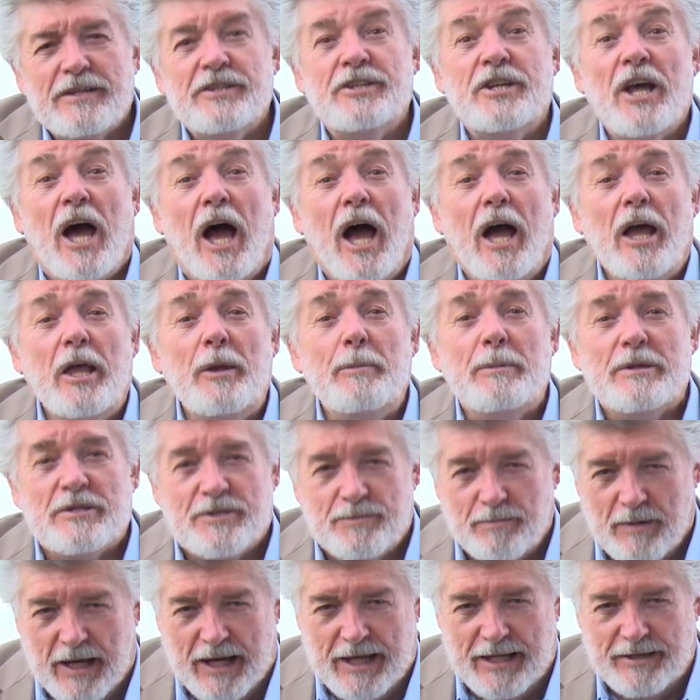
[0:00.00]
Time is
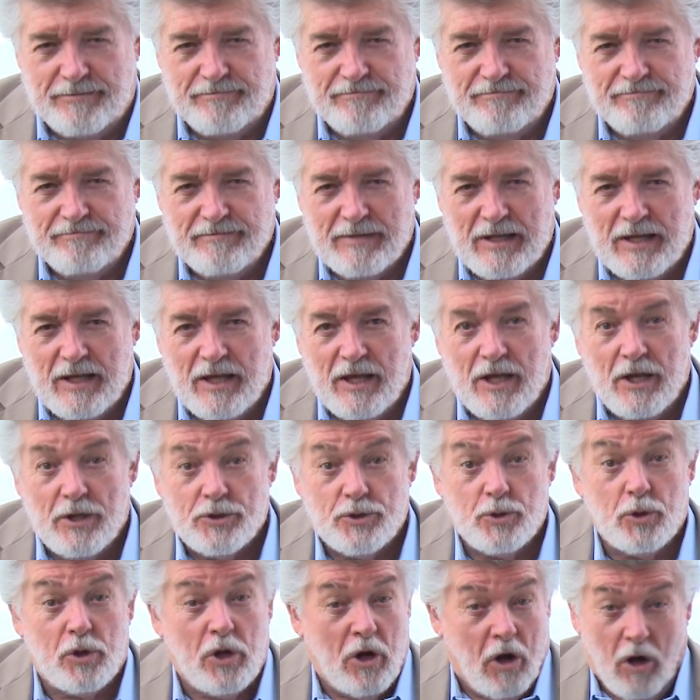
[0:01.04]
money.
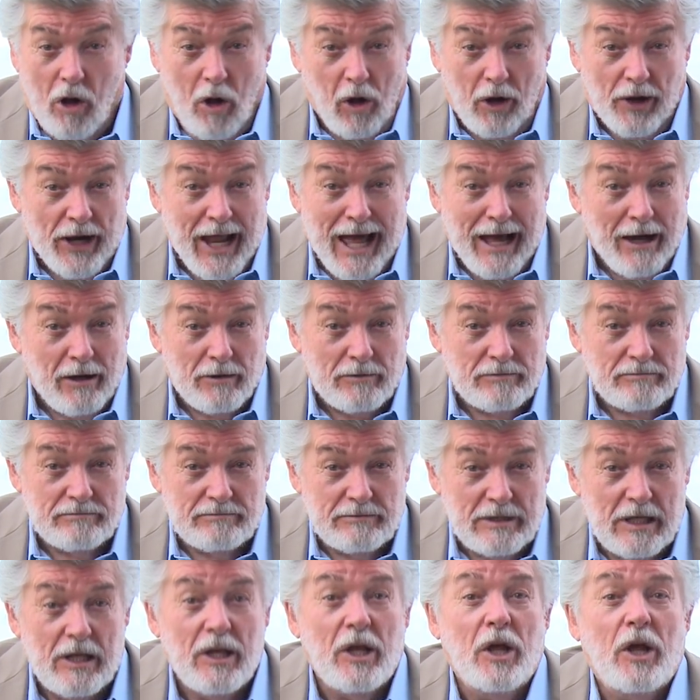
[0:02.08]
So call now.
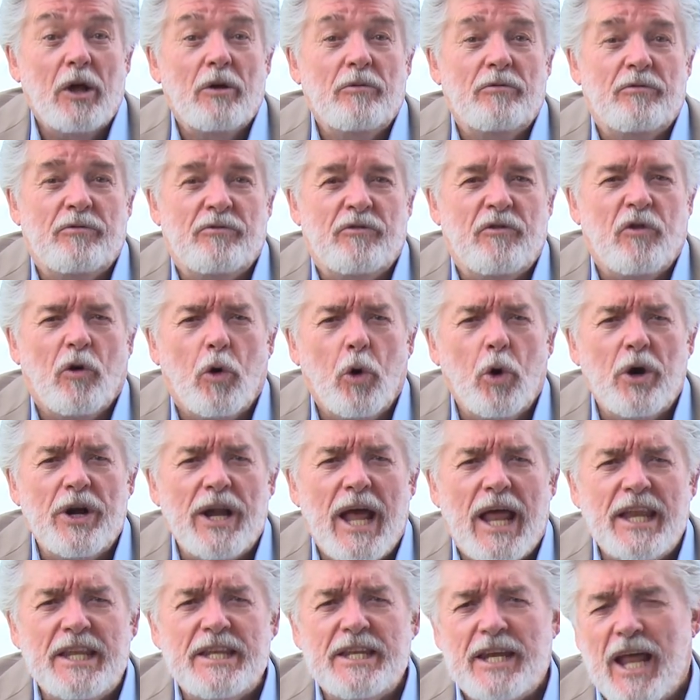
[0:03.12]

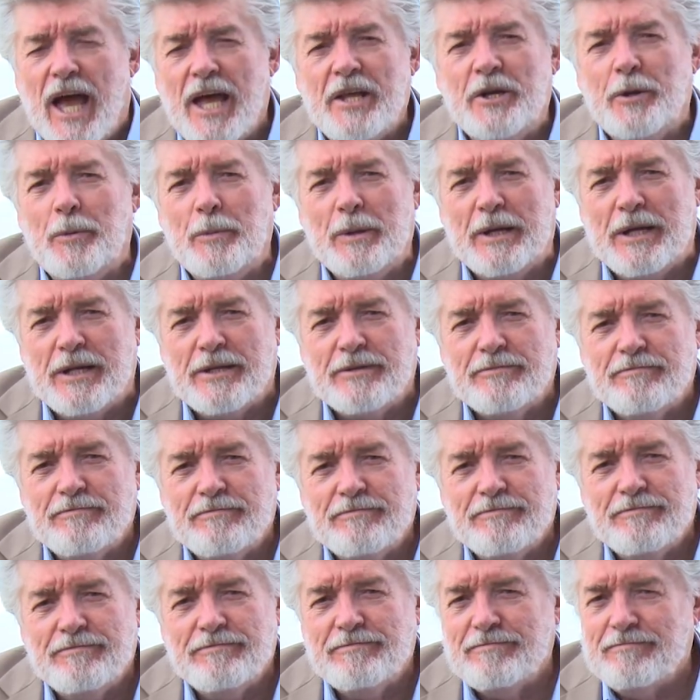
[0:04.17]
$4.99 a minute.
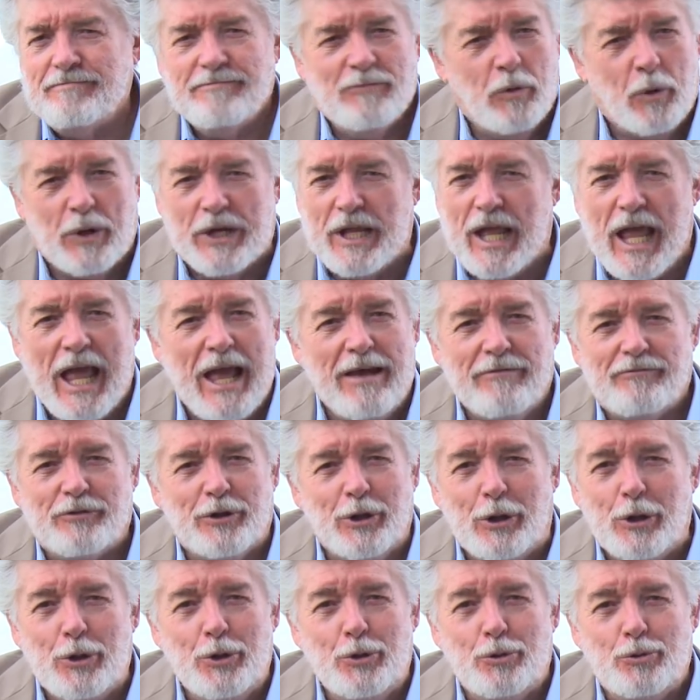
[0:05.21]
What do you have
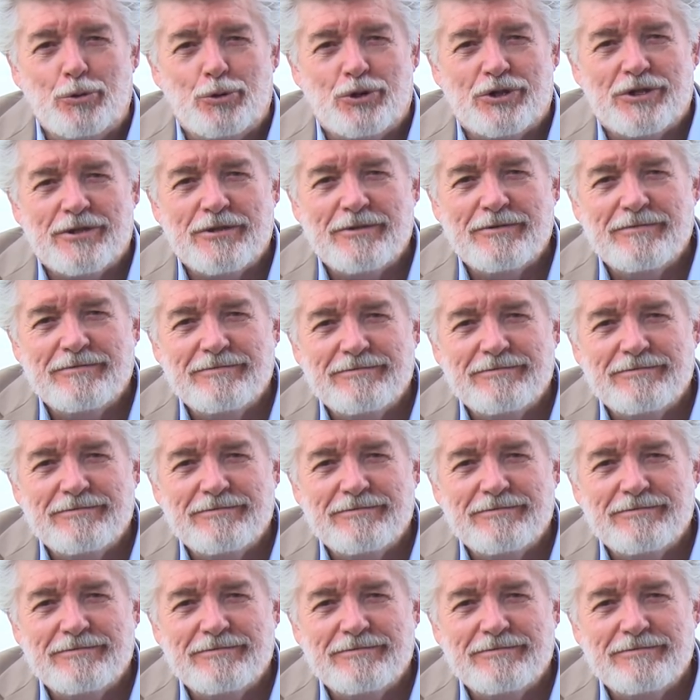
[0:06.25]
to lose?